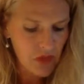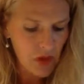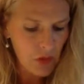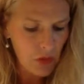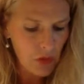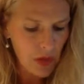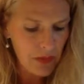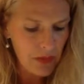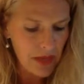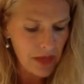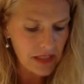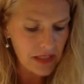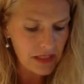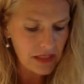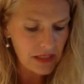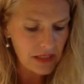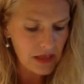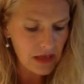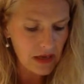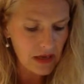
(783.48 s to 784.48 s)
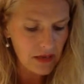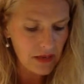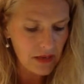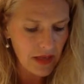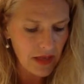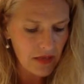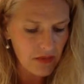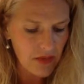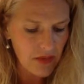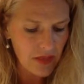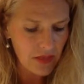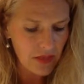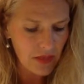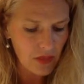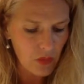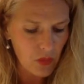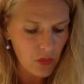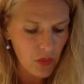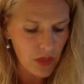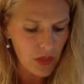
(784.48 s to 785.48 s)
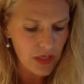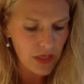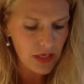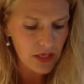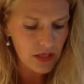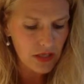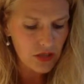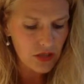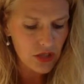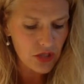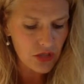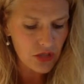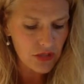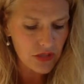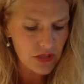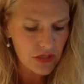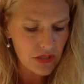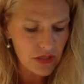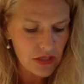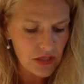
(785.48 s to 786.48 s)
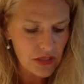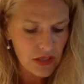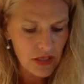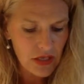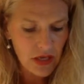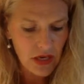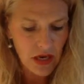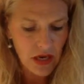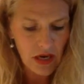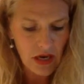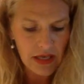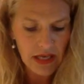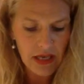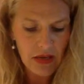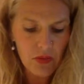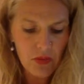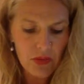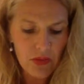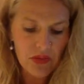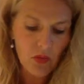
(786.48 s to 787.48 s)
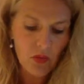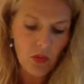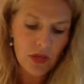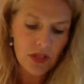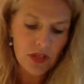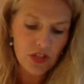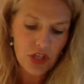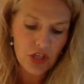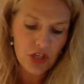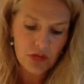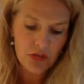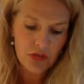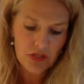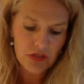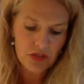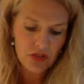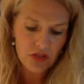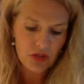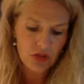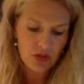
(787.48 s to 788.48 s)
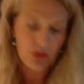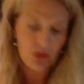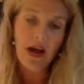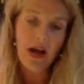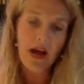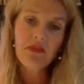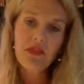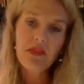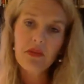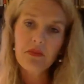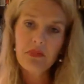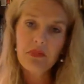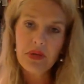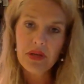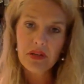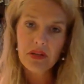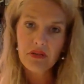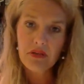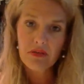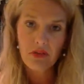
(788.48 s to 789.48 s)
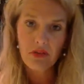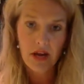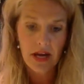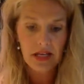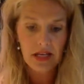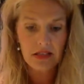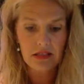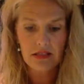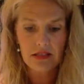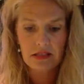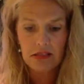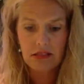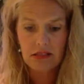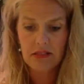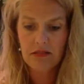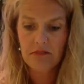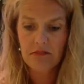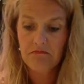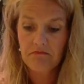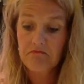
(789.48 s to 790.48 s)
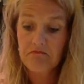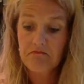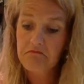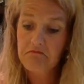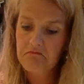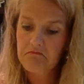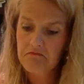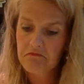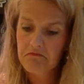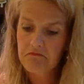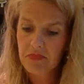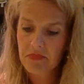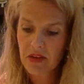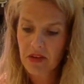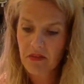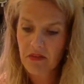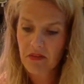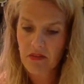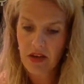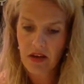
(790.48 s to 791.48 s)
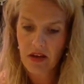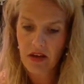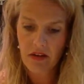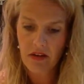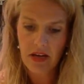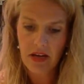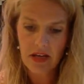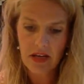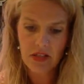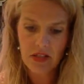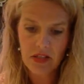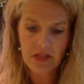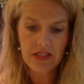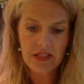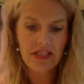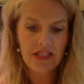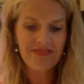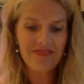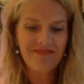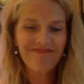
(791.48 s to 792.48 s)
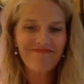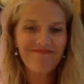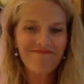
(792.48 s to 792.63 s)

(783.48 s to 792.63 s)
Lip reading: Why might that have been the one chosen? He was the one chosen to draft the Bill of Rights. Very interesting.